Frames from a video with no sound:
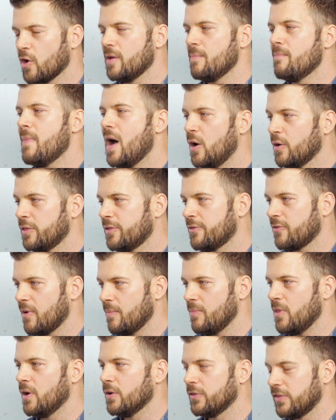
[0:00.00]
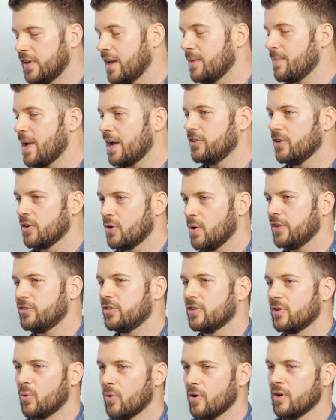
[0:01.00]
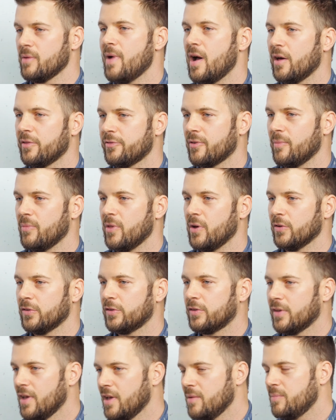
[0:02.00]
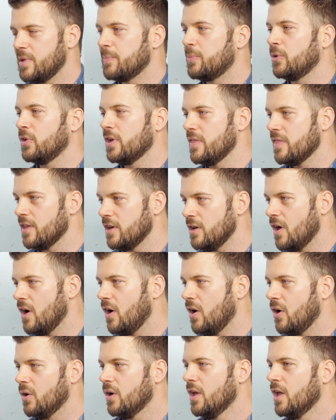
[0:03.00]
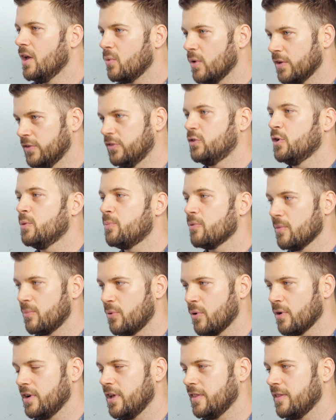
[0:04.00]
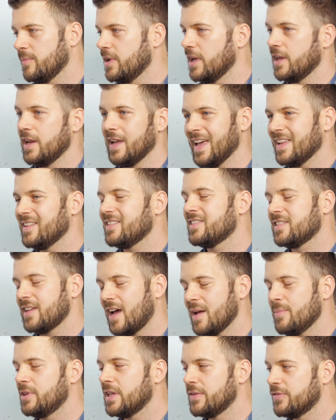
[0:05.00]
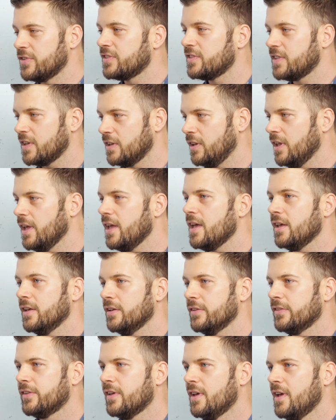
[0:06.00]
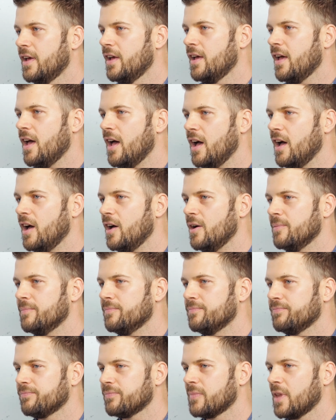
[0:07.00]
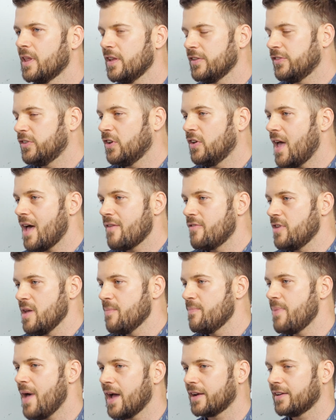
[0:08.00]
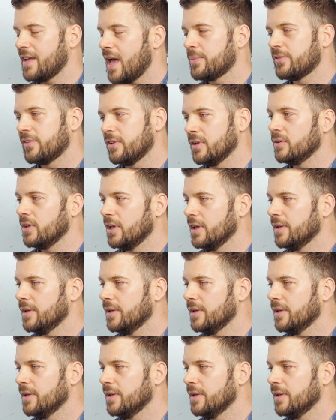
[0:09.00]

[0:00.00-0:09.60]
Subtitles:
of mouth from those, getting back to your question, the word of mouth from those people in the know was super important at the beginning, and I believe still is. They still have an impact, absolutely.